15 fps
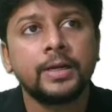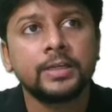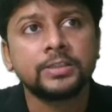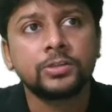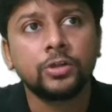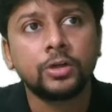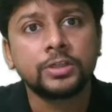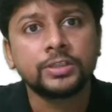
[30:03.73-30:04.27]
does
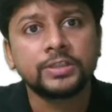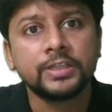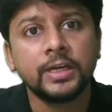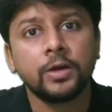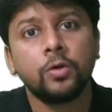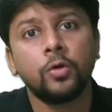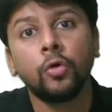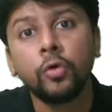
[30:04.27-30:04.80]
not
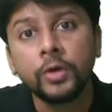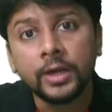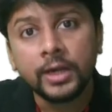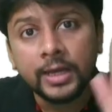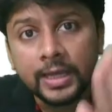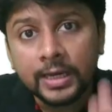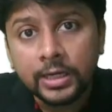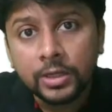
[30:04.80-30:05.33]
say
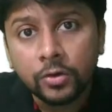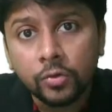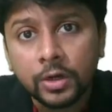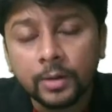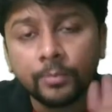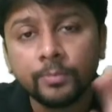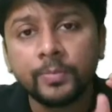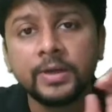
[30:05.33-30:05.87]
only new
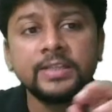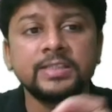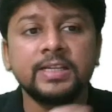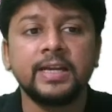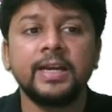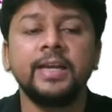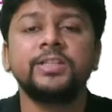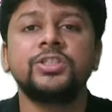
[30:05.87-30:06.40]
companies are
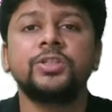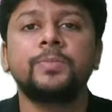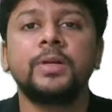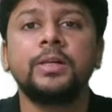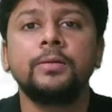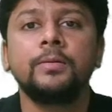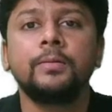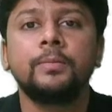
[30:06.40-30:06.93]

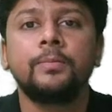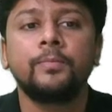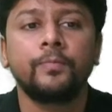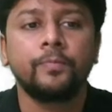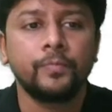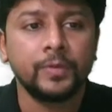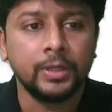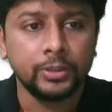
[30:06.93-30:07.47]
eligible.
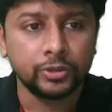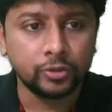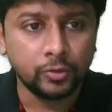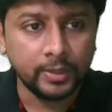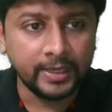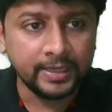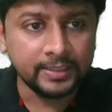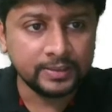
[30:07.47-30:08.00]

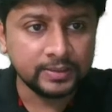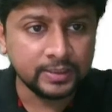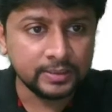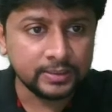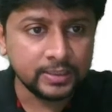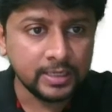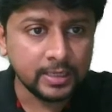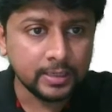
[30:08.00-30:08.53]
So
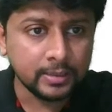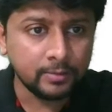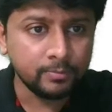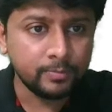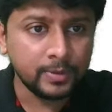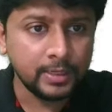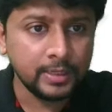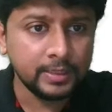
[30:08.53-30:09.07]
existing
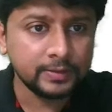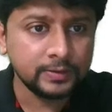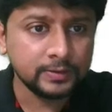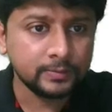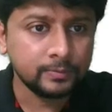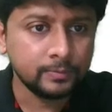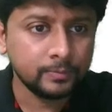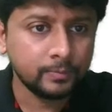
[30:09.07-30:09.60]

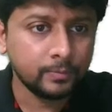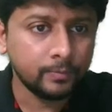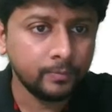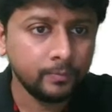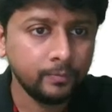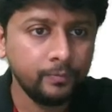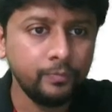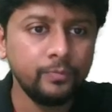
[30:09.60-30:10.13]
companies,
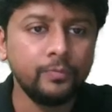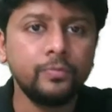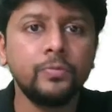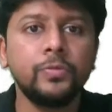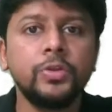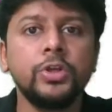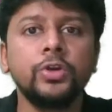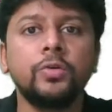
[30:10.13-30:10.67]

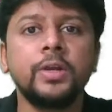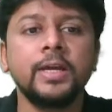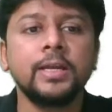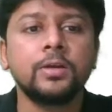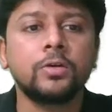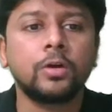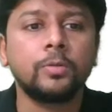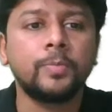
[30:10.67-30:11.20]
newly
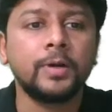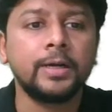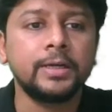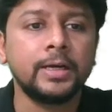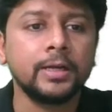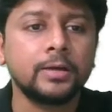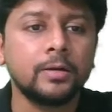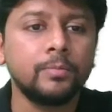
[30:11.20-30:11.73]

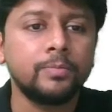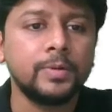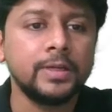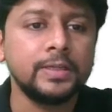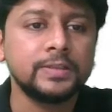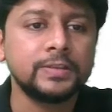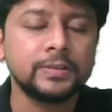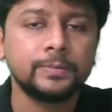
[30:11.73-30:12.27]
incorporated
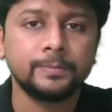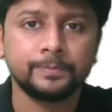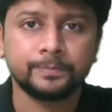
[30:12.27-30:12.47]
companies,